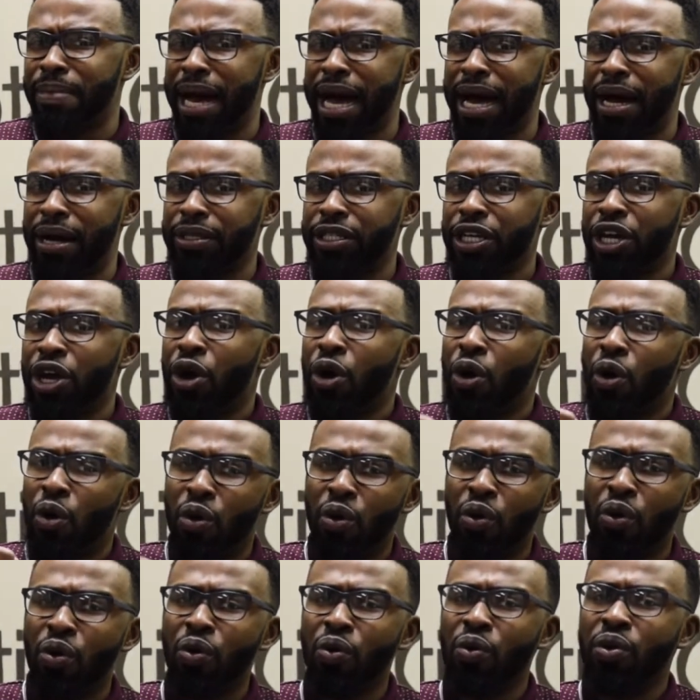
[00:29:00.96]
about
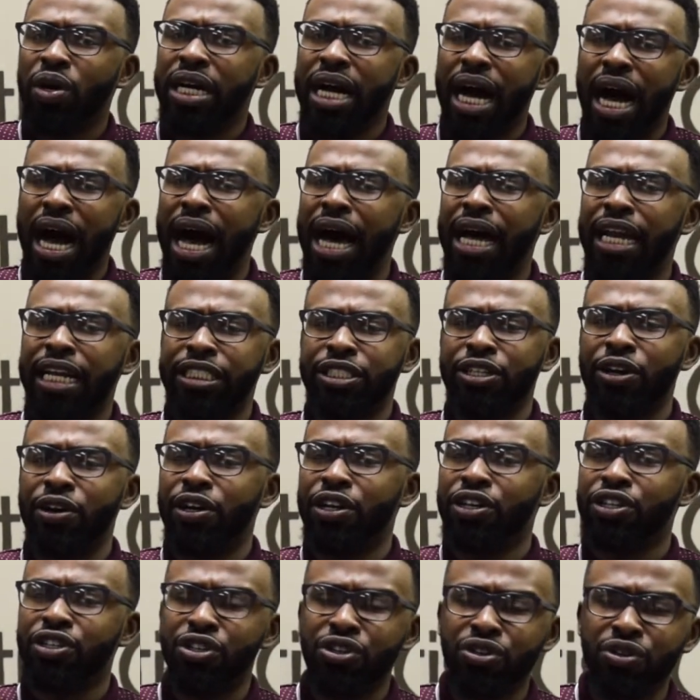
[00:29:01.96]
who God is
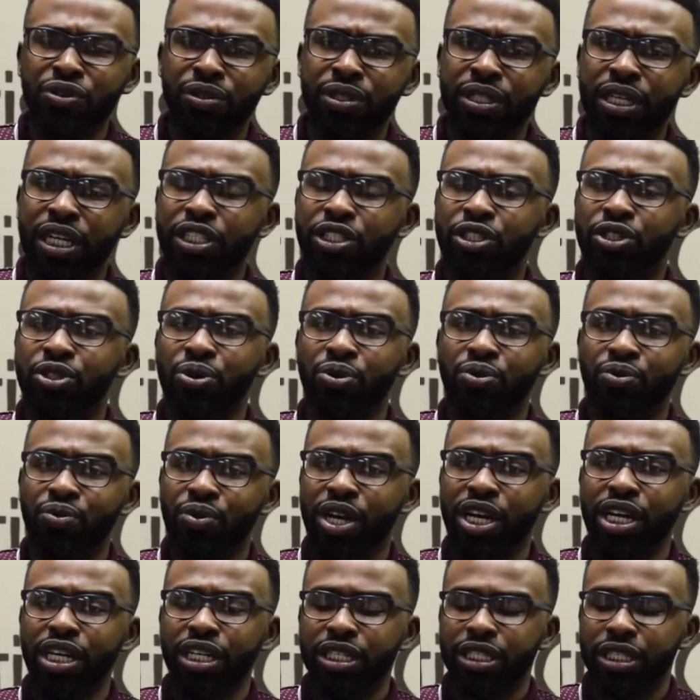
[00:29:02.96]
going to use us to
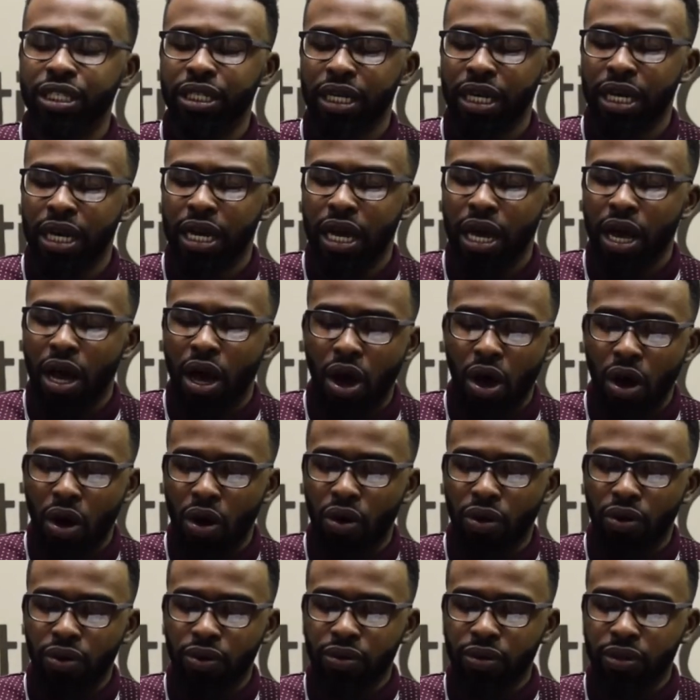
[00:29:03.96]
reach
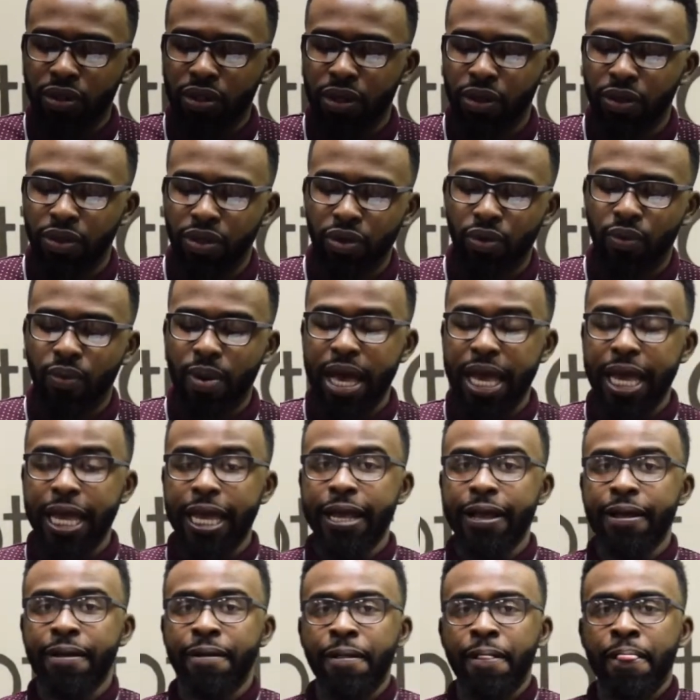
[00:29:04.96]
on the
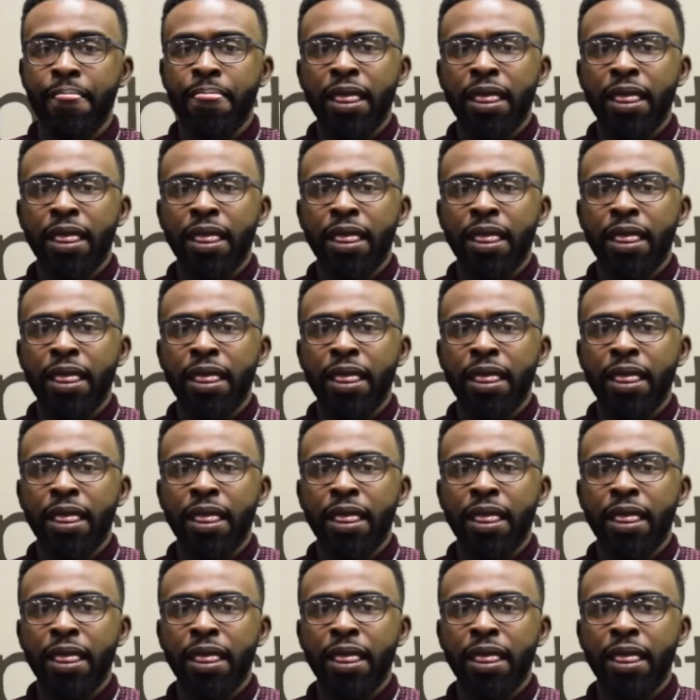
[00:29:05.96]
way.